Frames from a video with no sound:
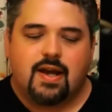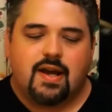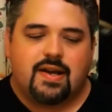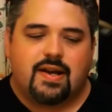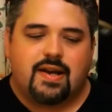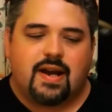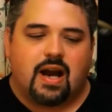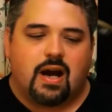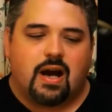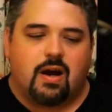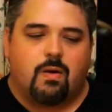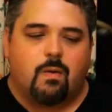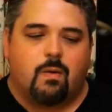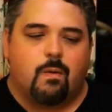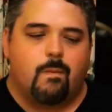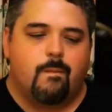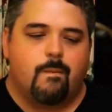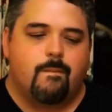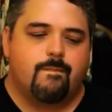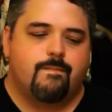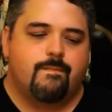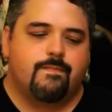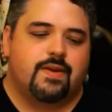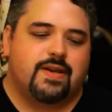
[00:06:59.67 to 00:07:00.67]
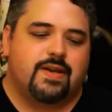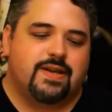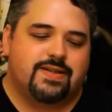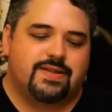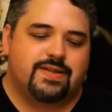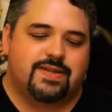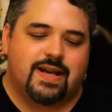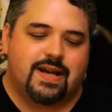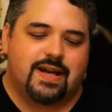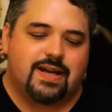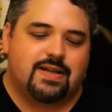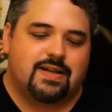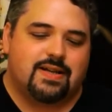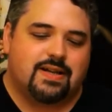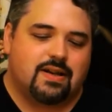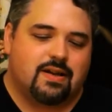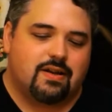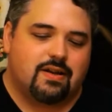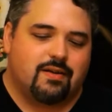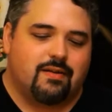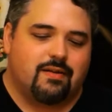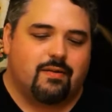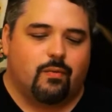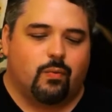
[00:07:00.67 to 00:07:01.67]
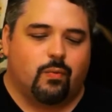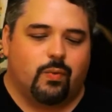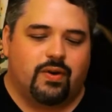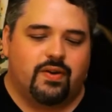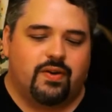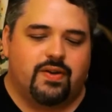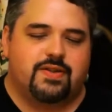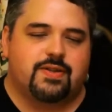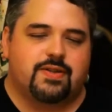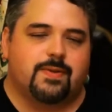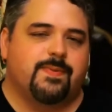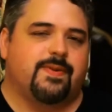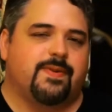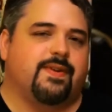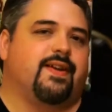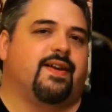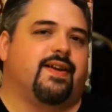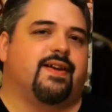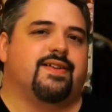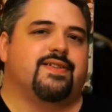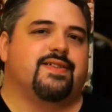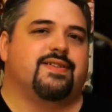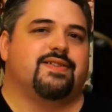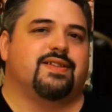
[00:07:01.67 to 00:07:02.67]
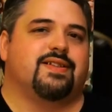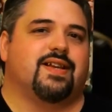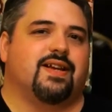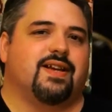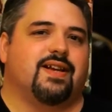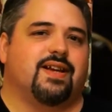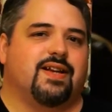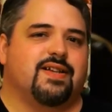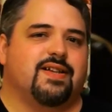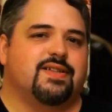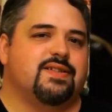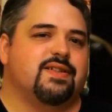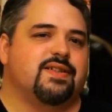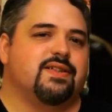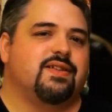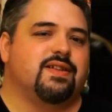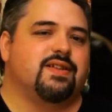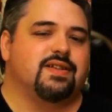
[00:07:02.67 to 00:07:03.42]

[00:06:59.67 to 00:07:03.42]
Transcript: Now, is that really something that can slide against it?